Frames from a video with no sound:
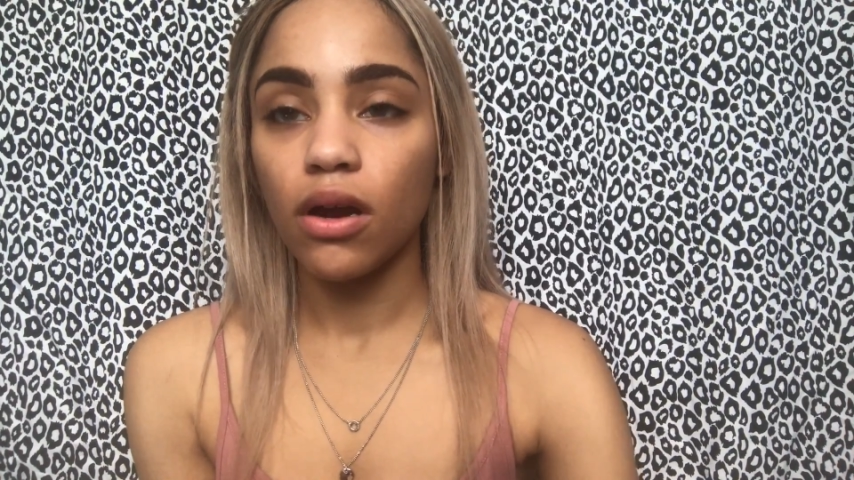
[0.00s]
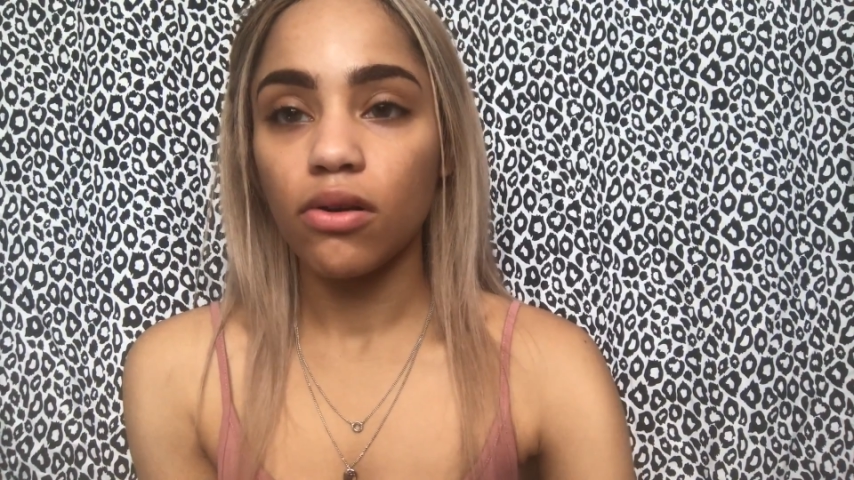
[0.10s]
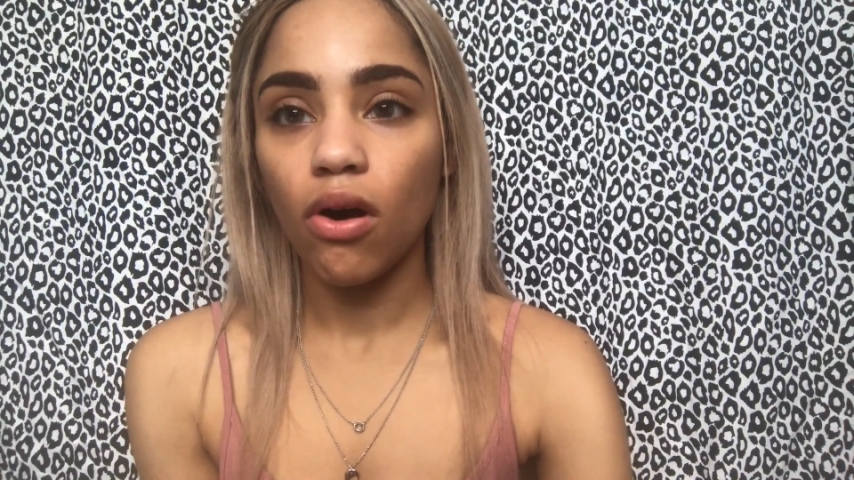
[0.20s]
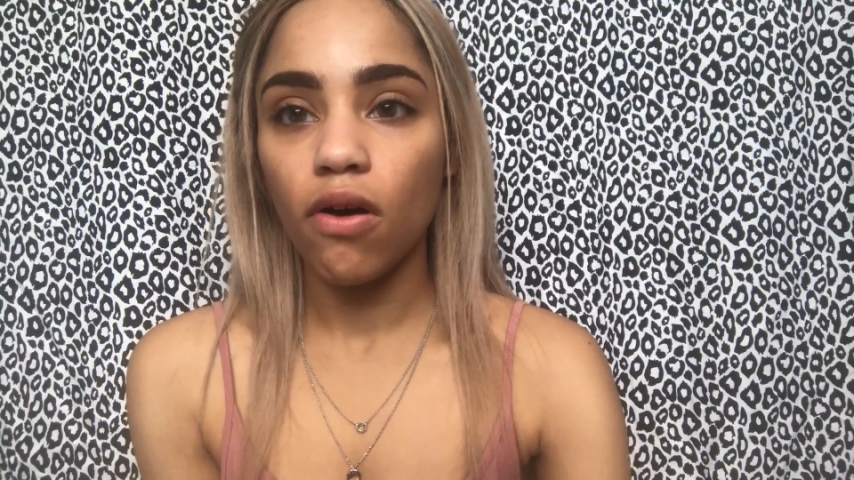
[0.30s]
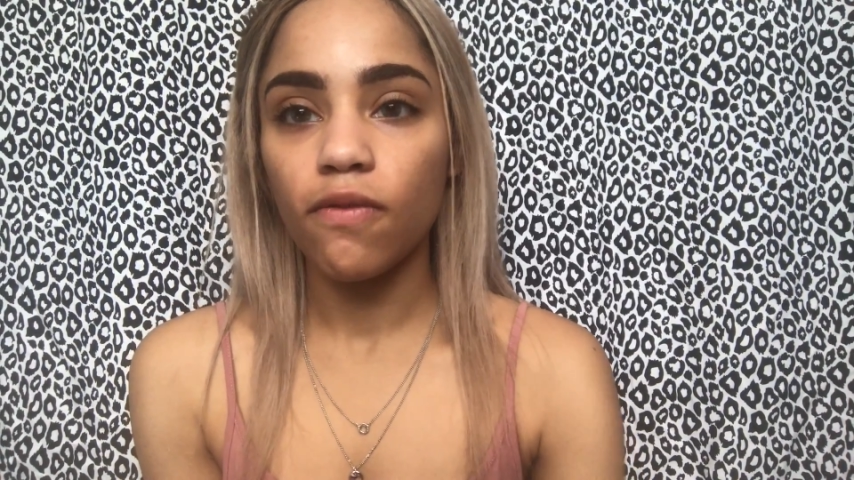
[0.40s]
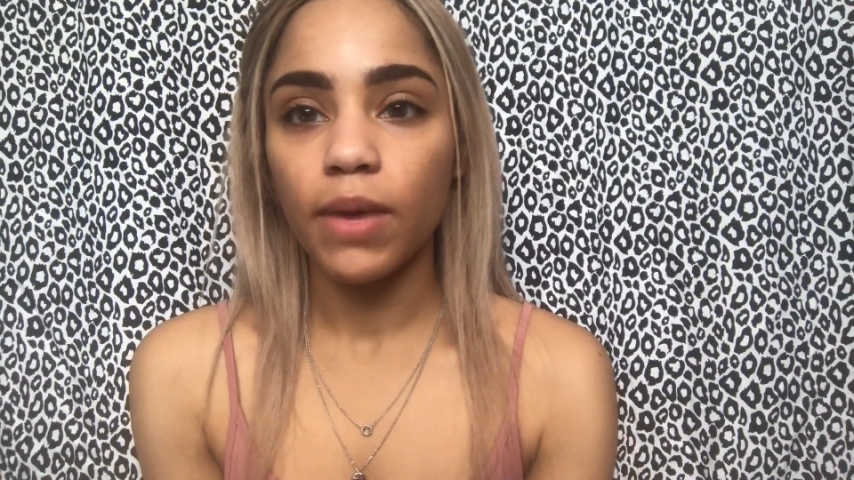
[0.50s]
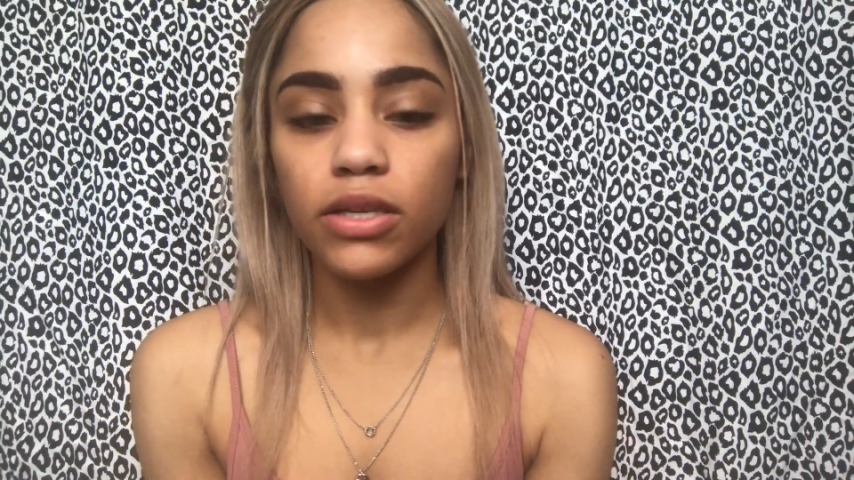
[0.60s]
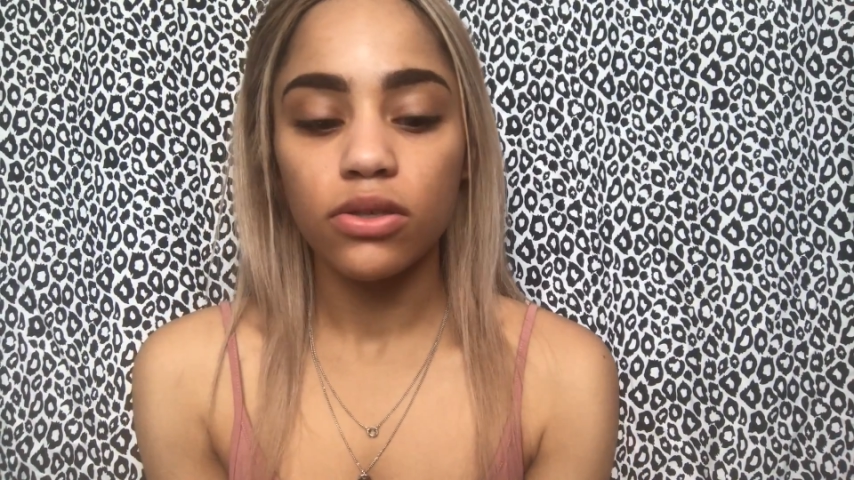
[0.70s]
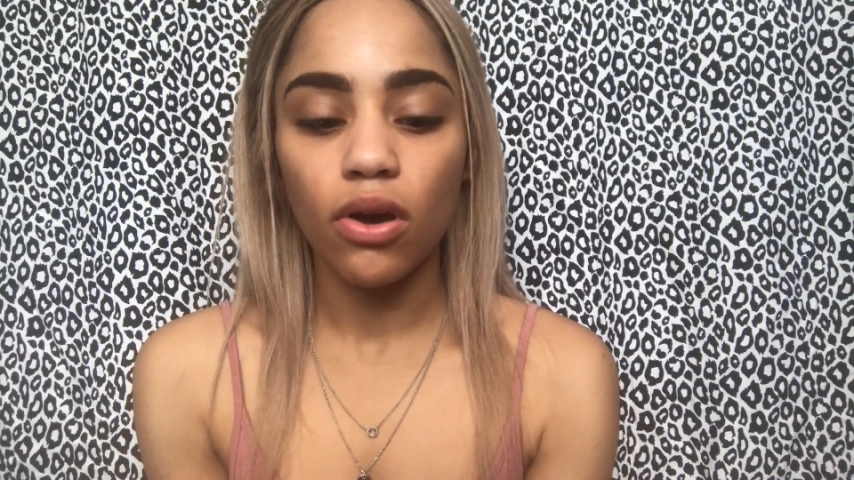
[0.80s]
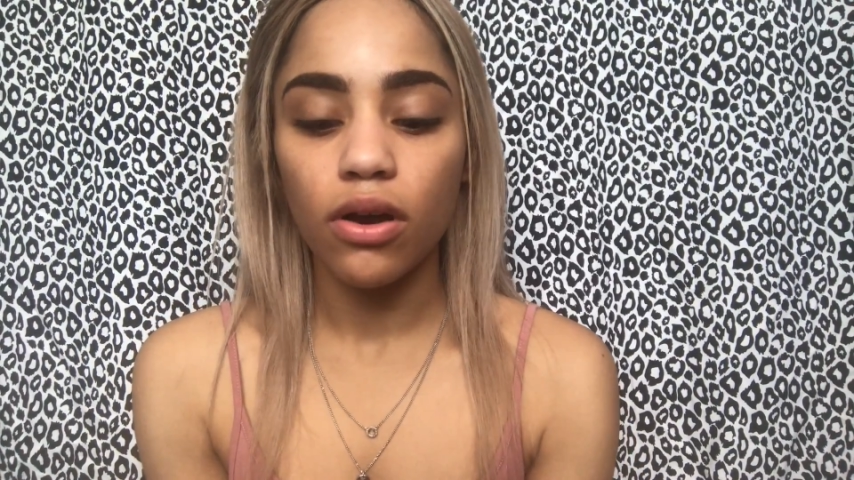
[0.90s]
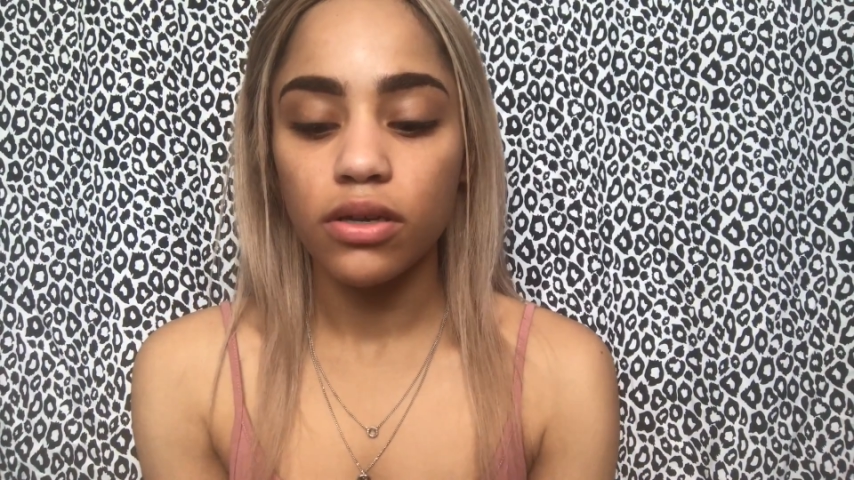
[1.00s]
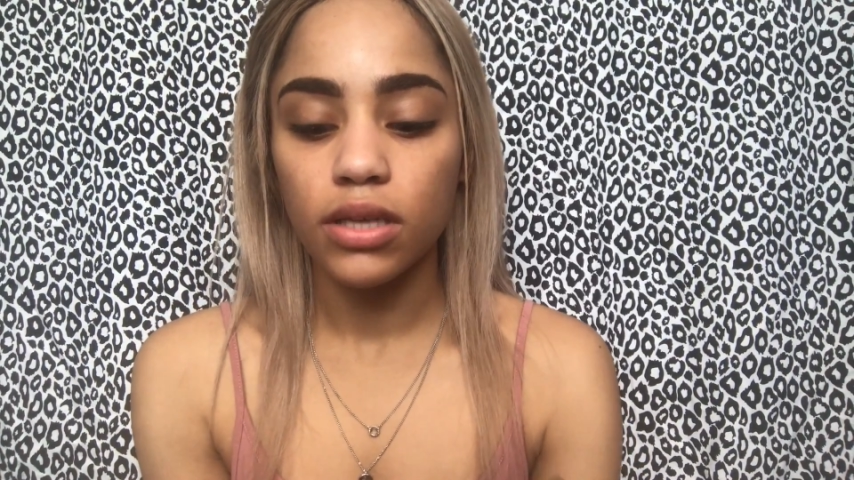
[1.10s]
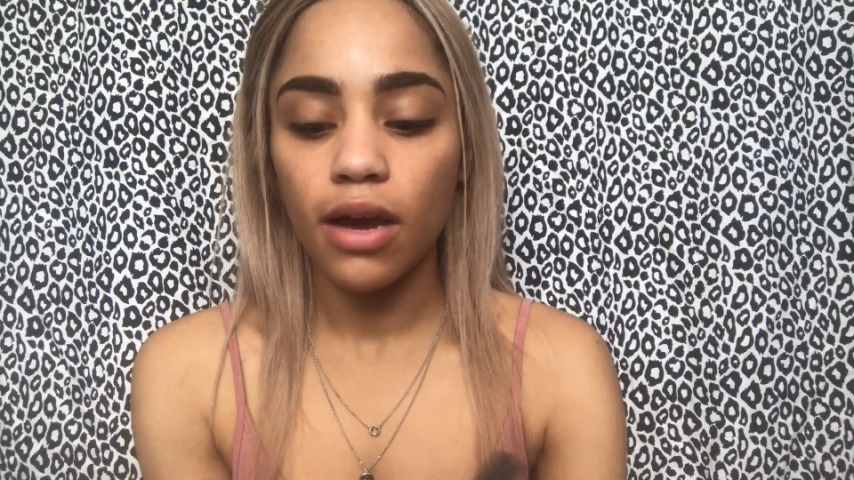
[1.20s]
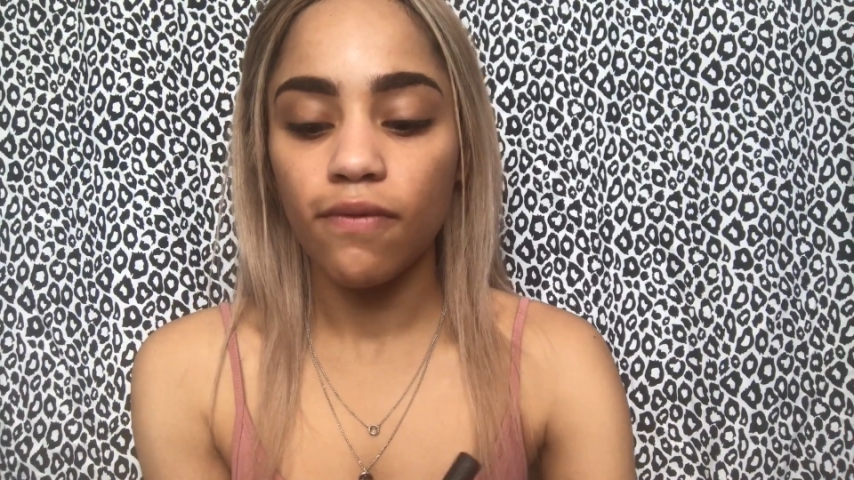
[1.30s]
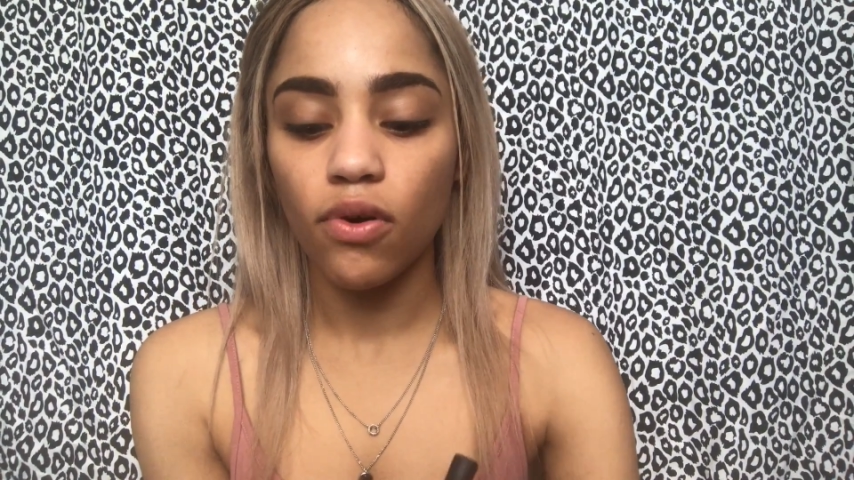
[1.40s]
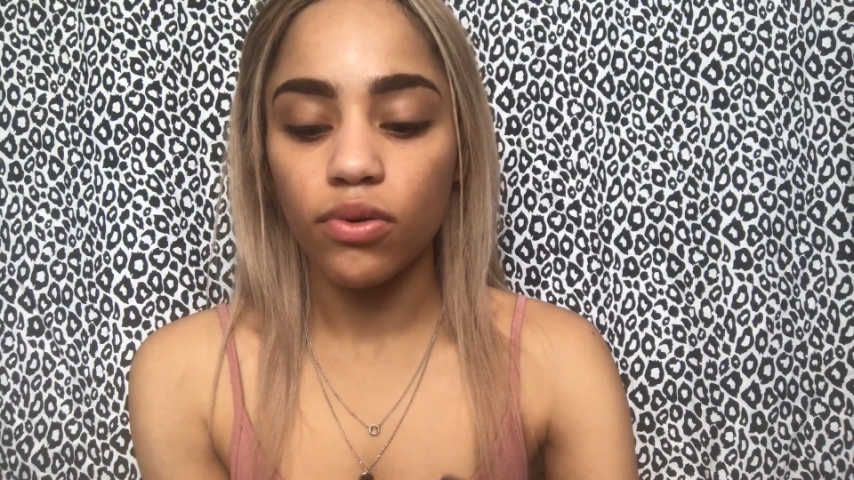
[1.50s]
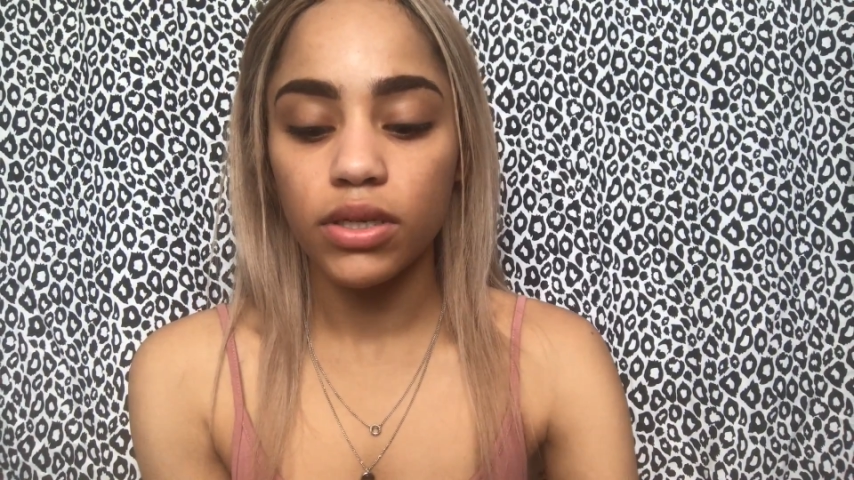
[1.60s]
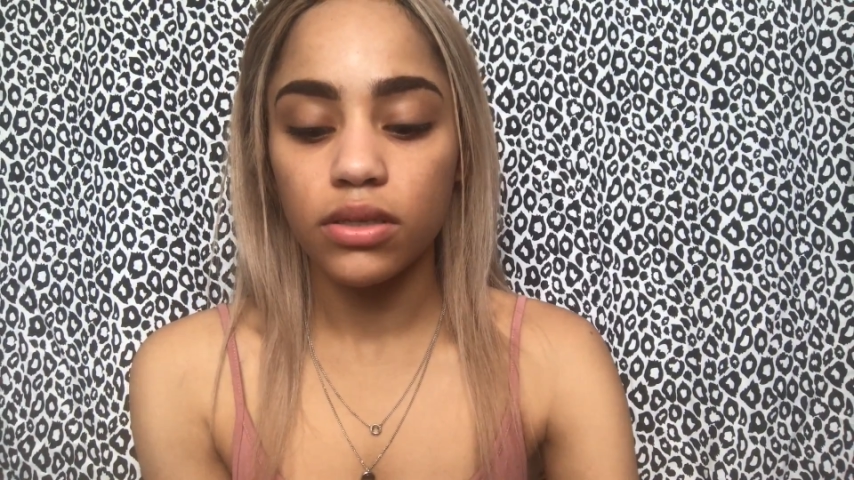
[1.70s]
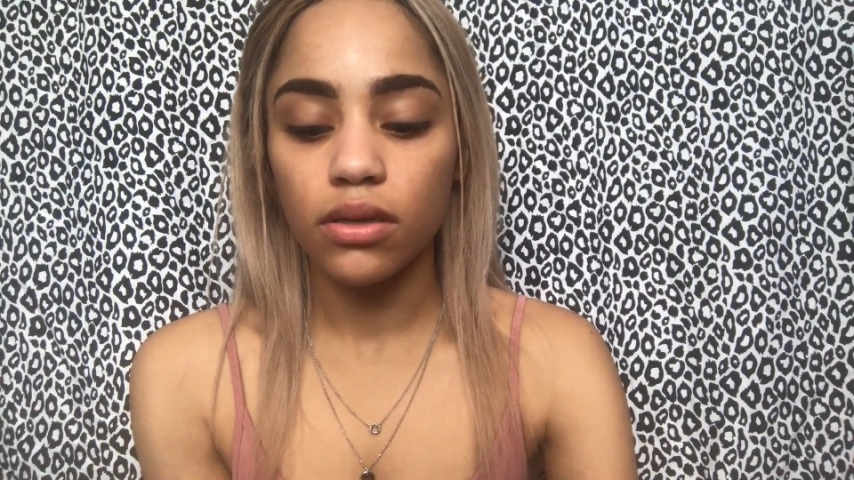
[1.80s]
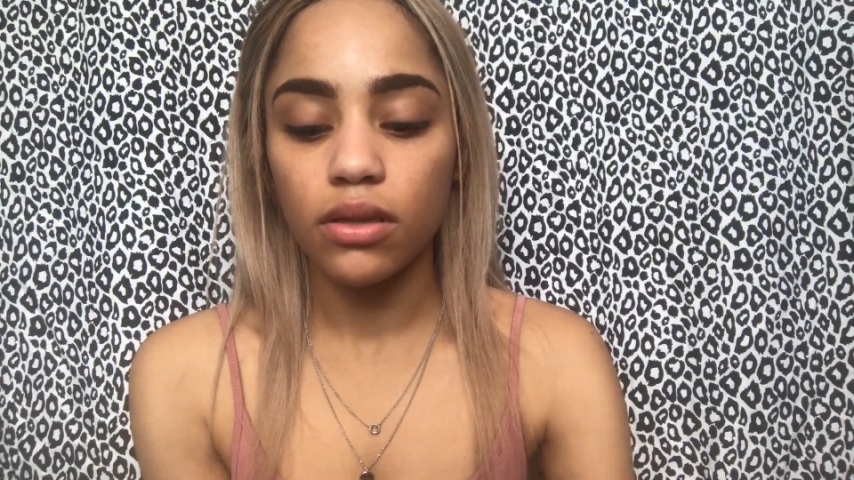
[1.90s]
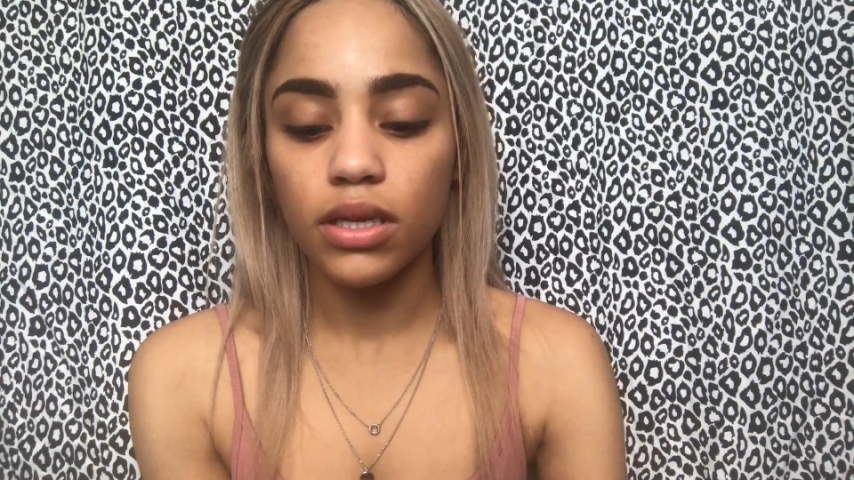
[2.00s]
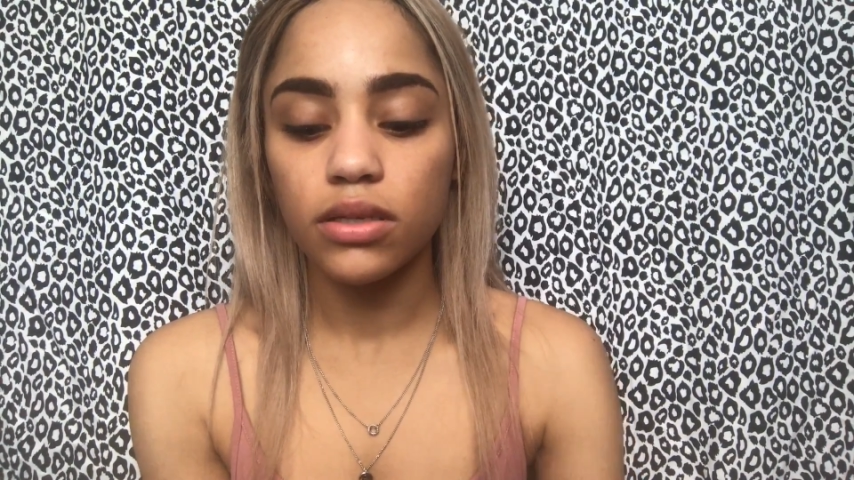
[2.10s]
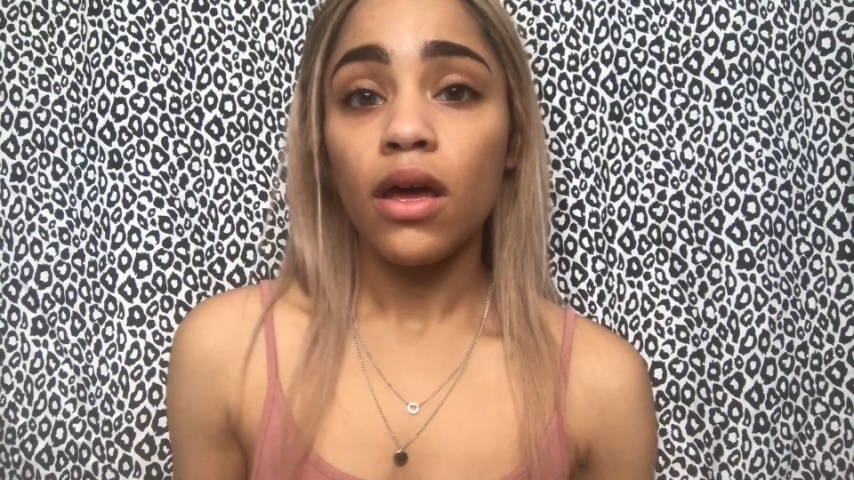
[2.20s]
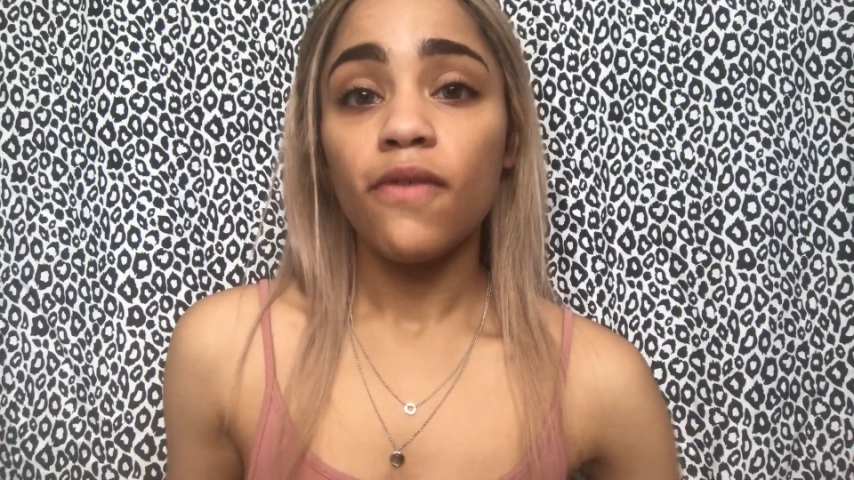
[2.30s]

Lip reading: on all of my scars. I've always done this.